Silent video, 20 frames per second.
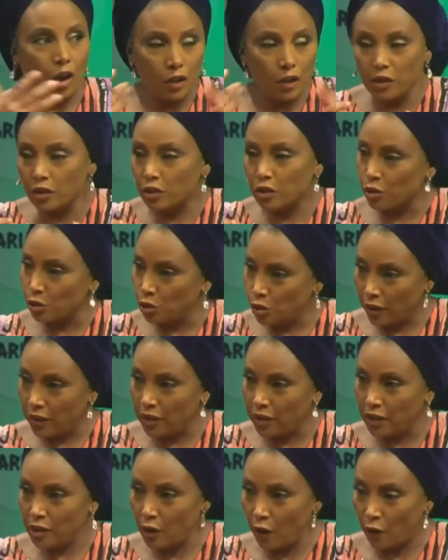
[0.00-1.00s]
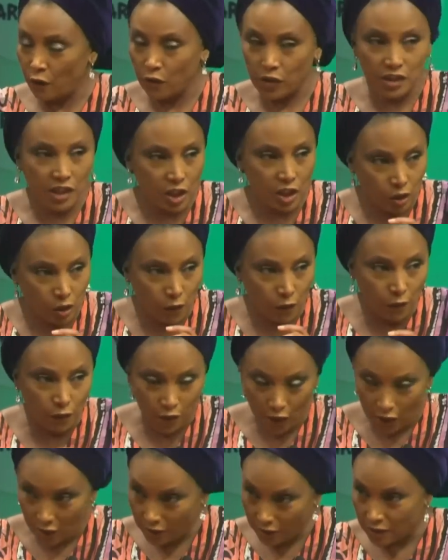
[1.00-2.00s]
Allow others to join this
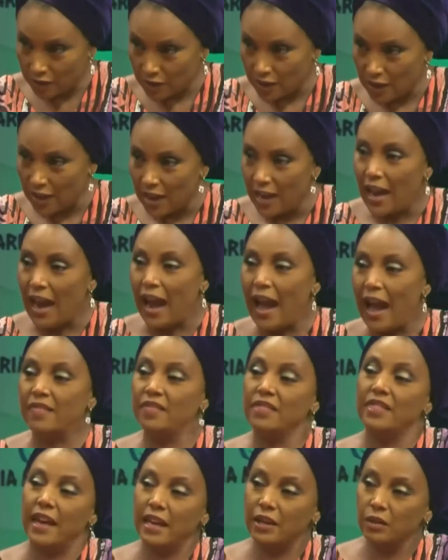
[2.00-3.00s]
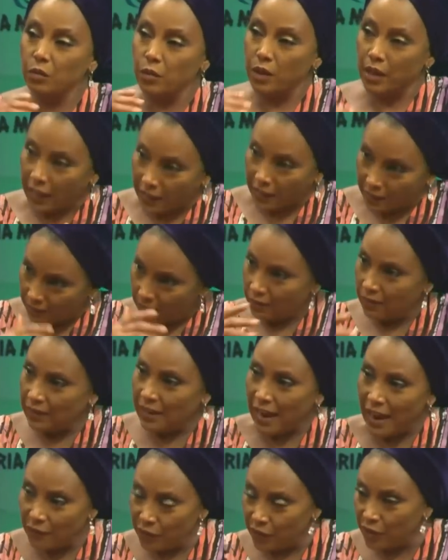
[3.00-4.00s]
conversation first, and then we
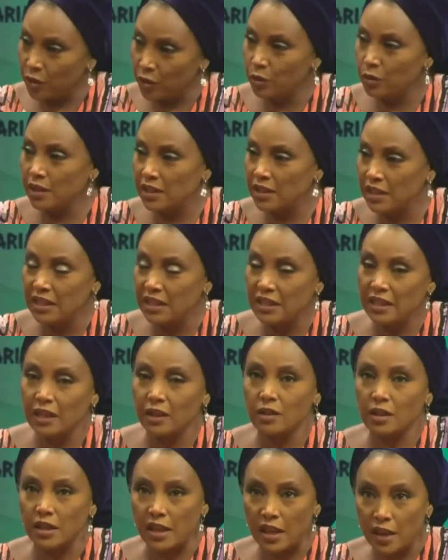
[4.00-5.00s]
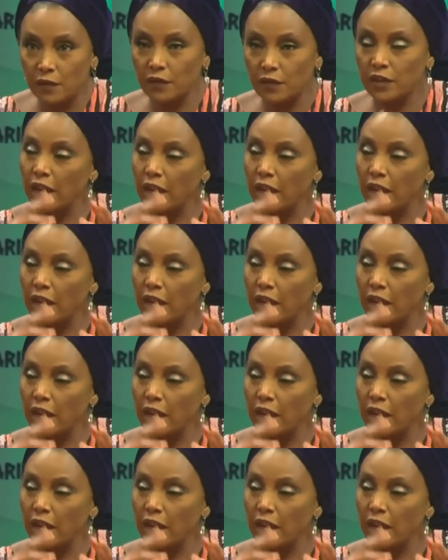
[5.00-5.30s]
can dive into the details